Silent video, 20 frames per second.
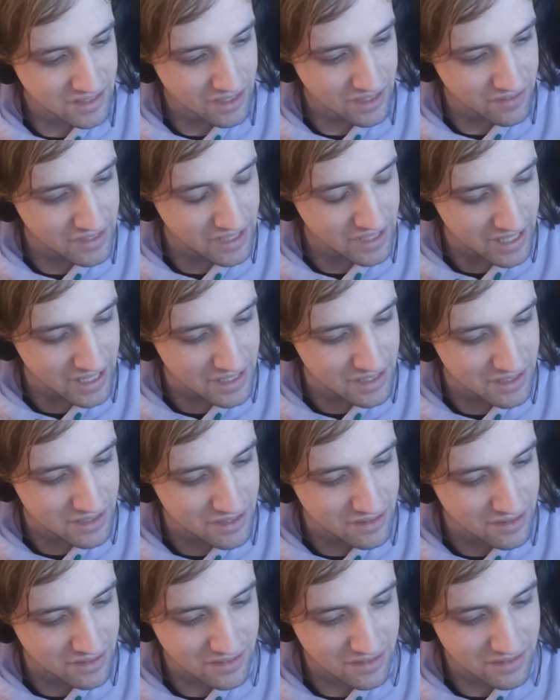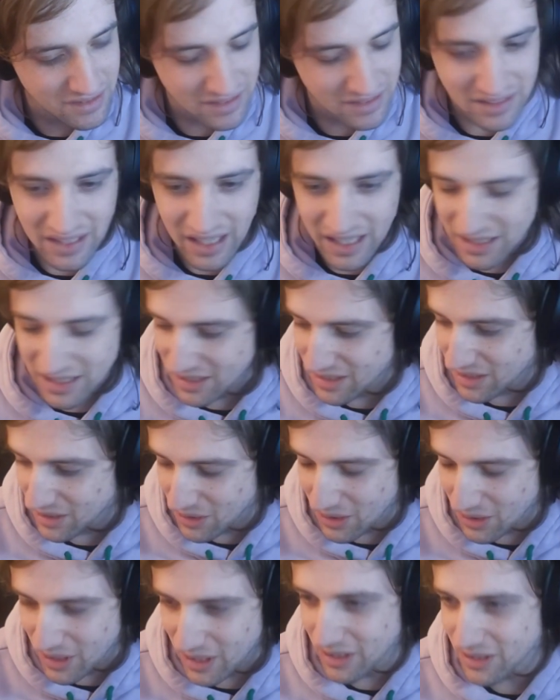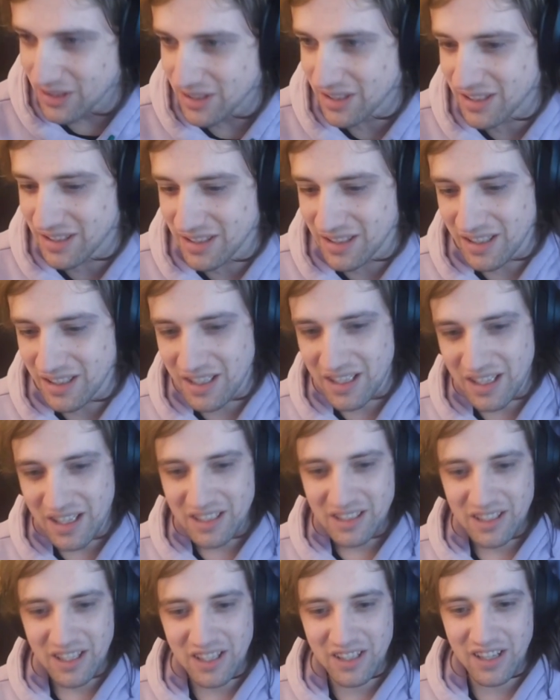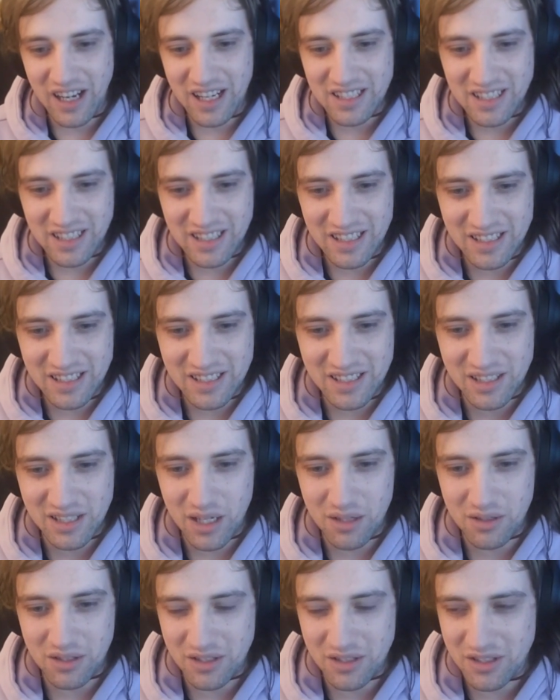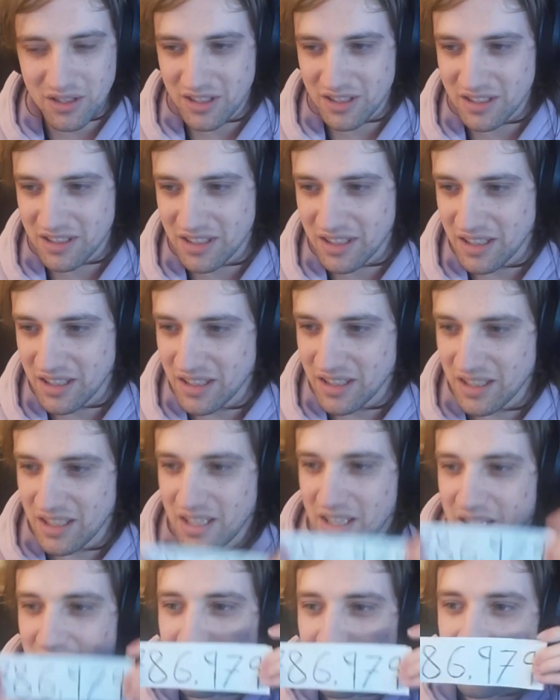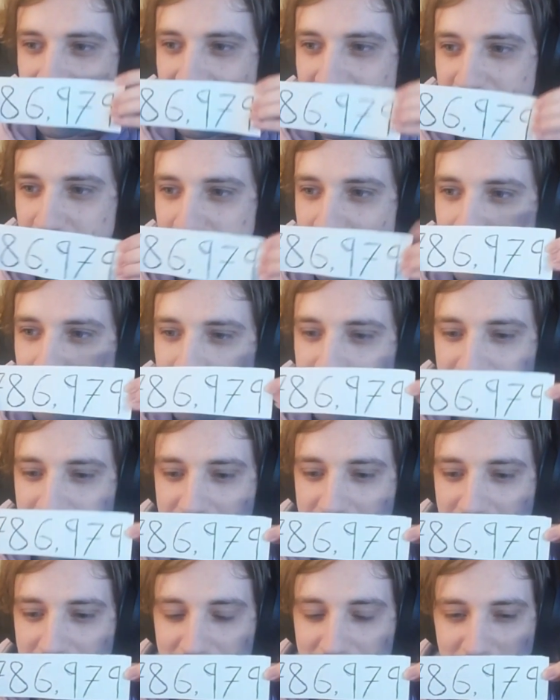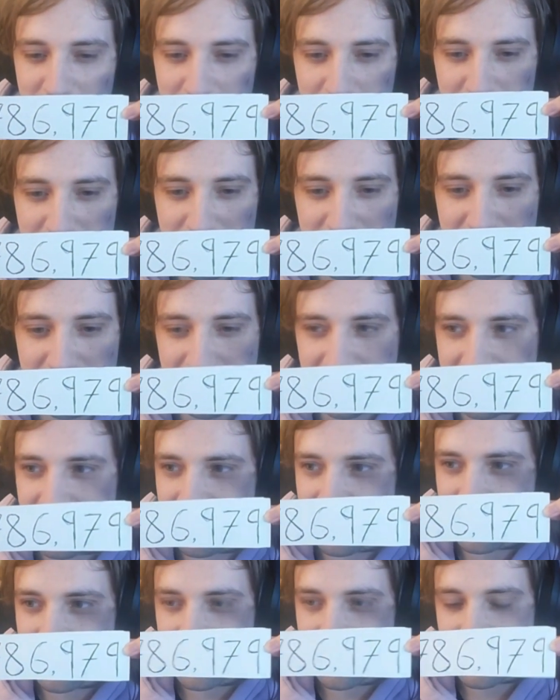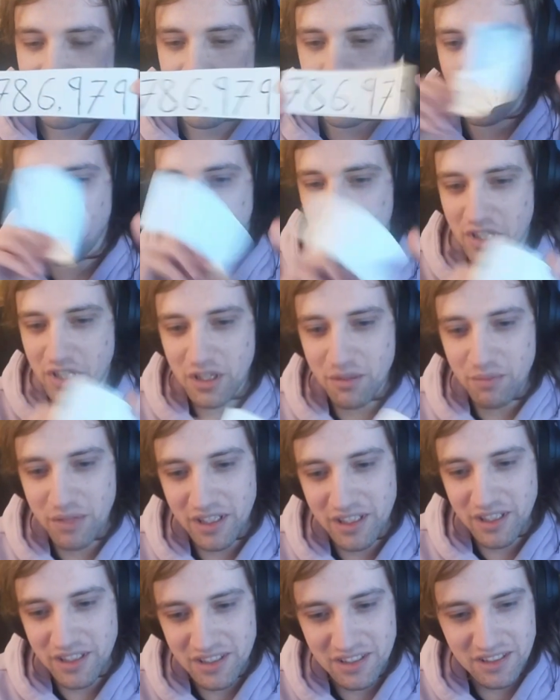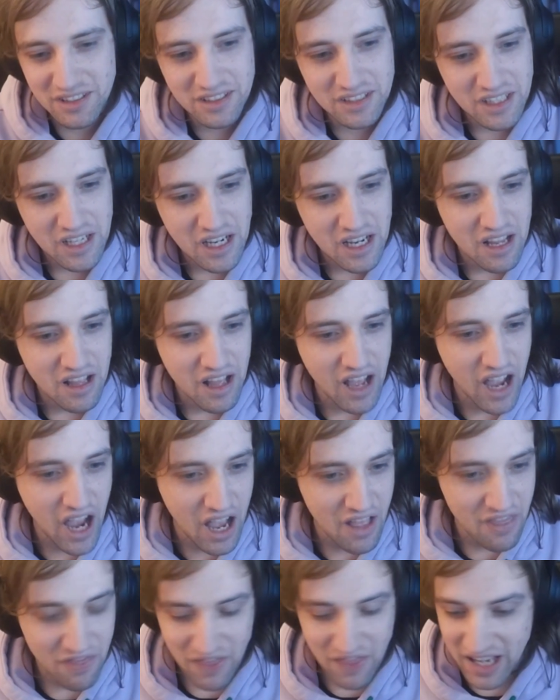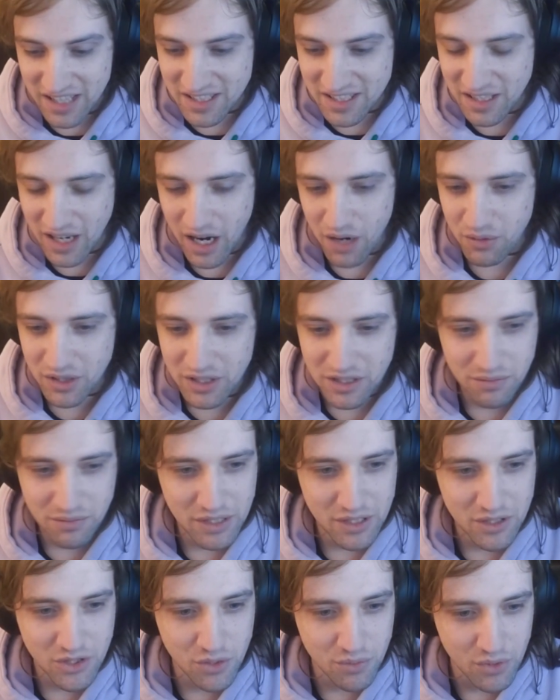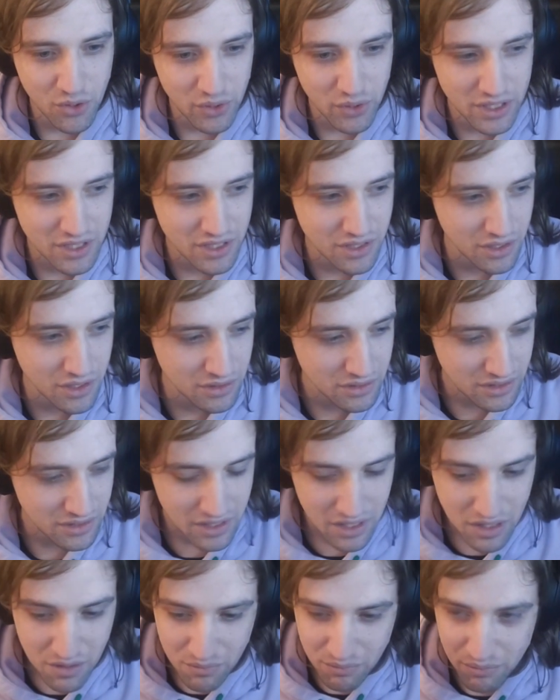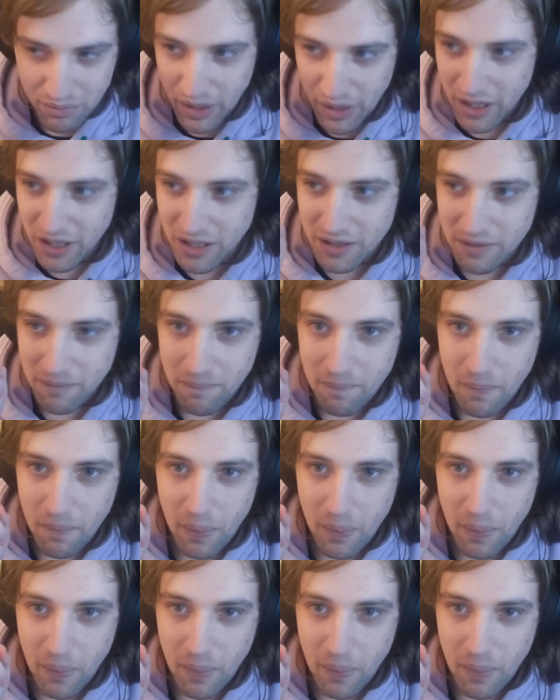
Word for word: 78. That is so close. Congratulations, Taiwan John. Little number again for anyone who wants to see it. That was one in a million. That's it. I wanted it to be a super quick show, but